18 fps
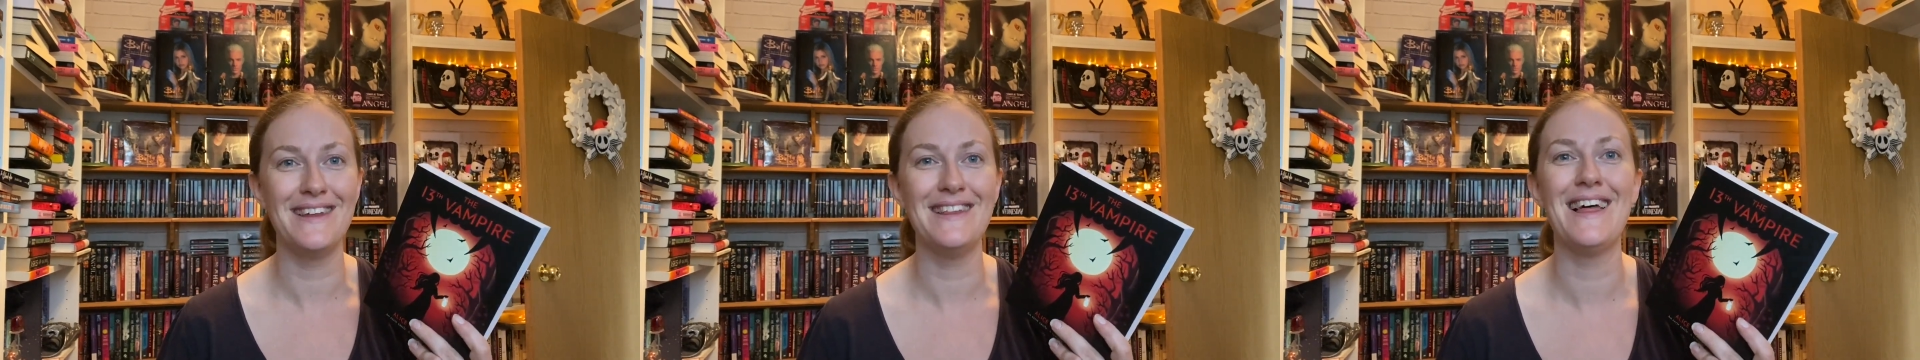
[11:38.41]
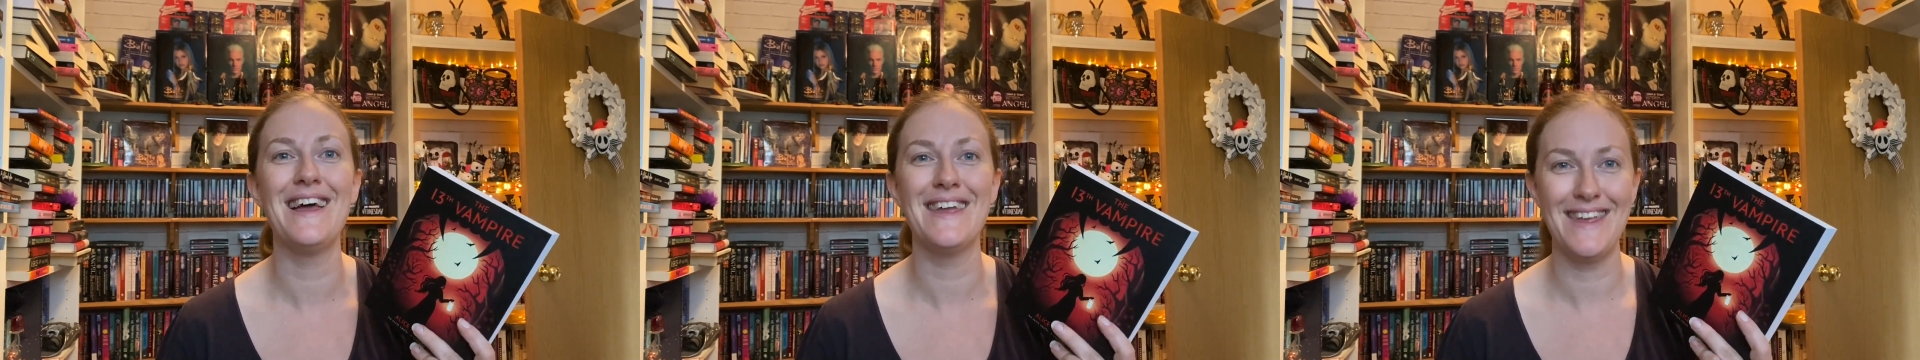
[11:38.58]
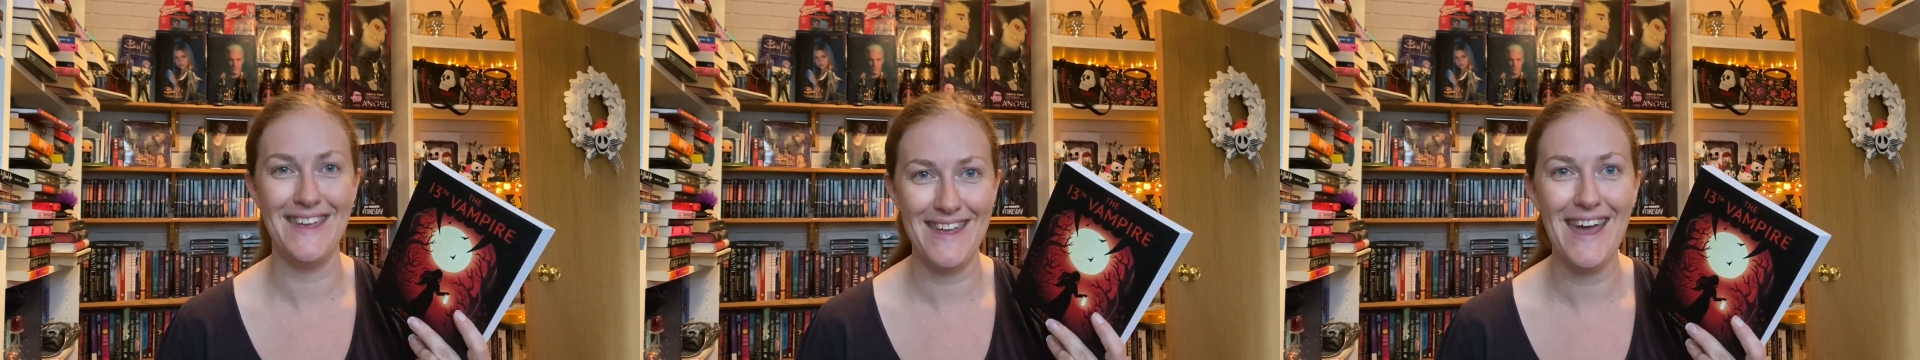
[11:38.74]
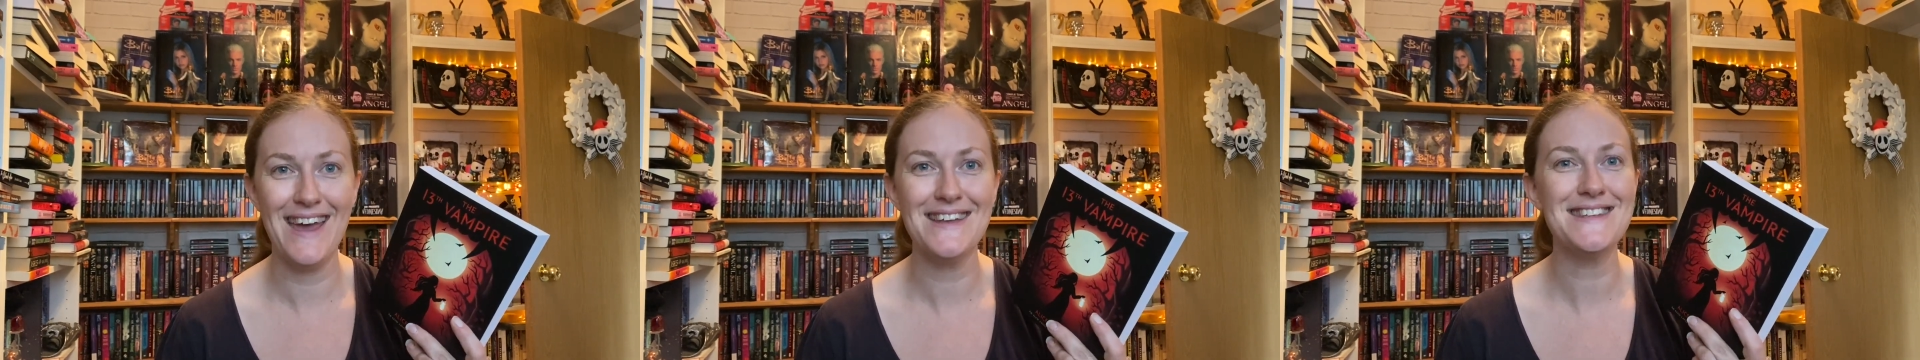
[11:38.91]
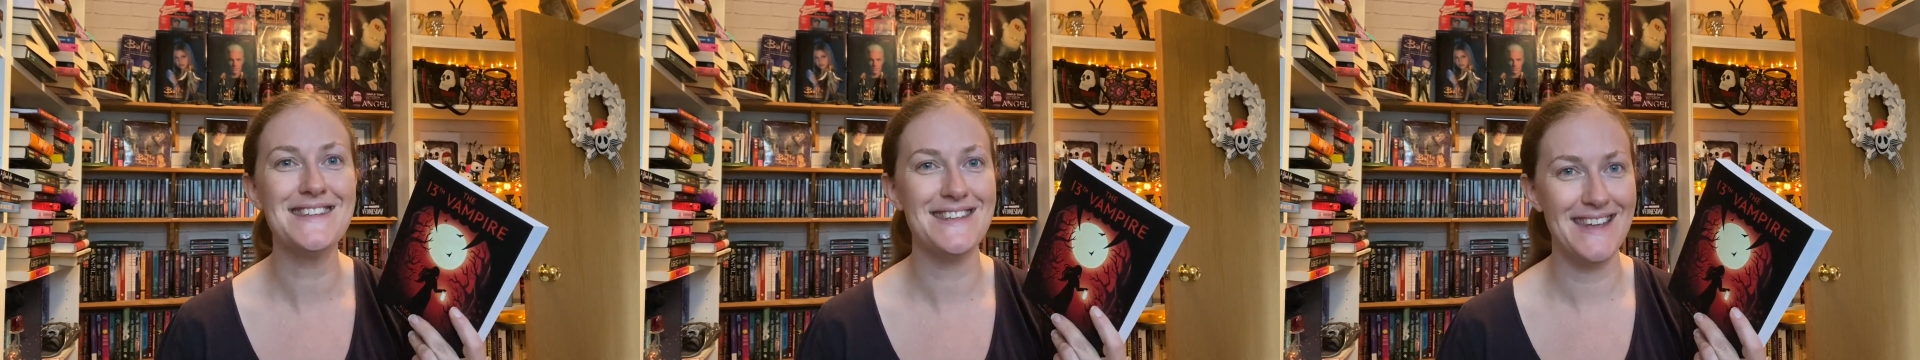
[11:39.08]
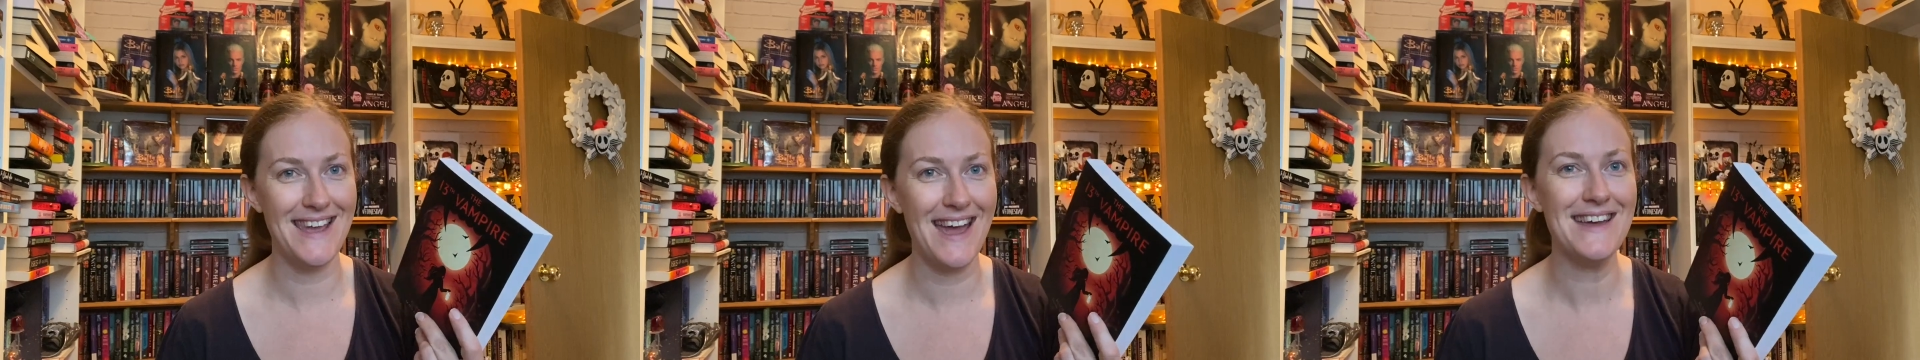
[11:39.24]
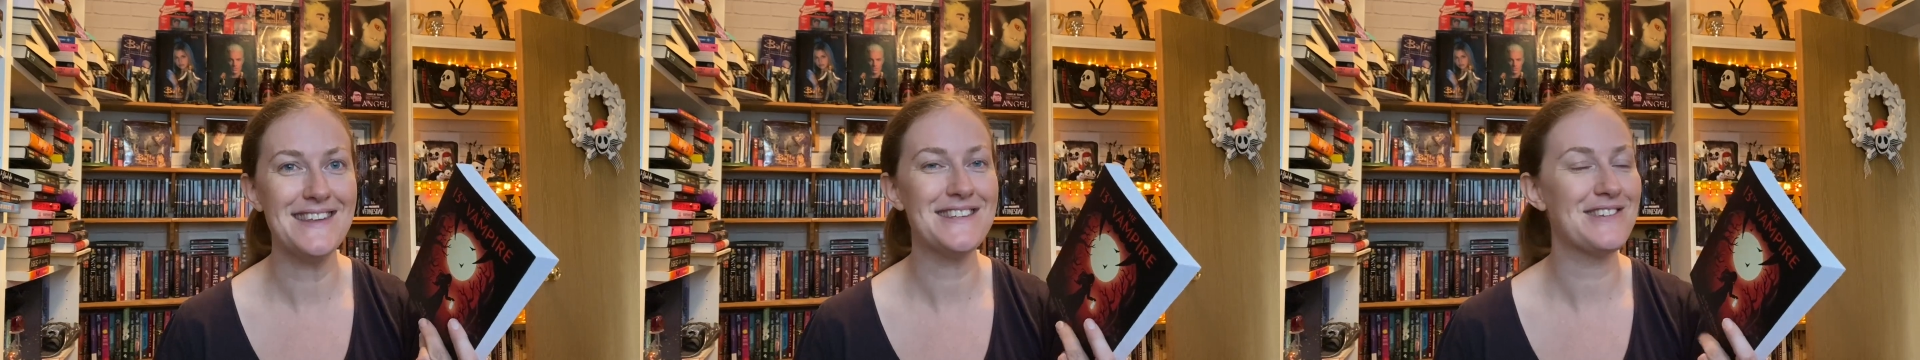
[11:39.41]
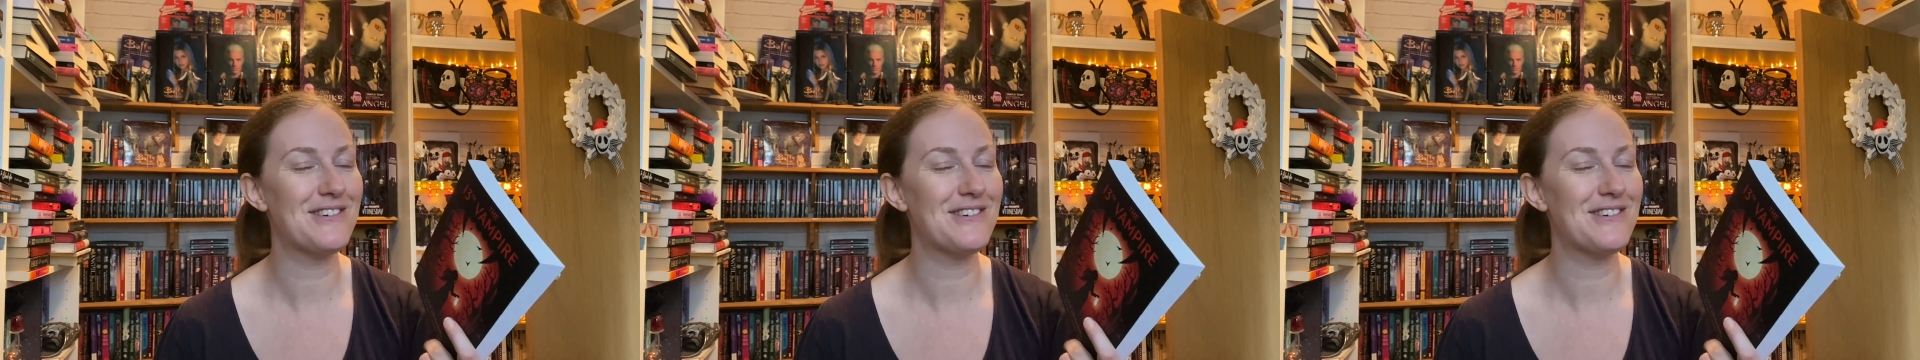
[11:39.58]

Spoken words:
like, yes, yes,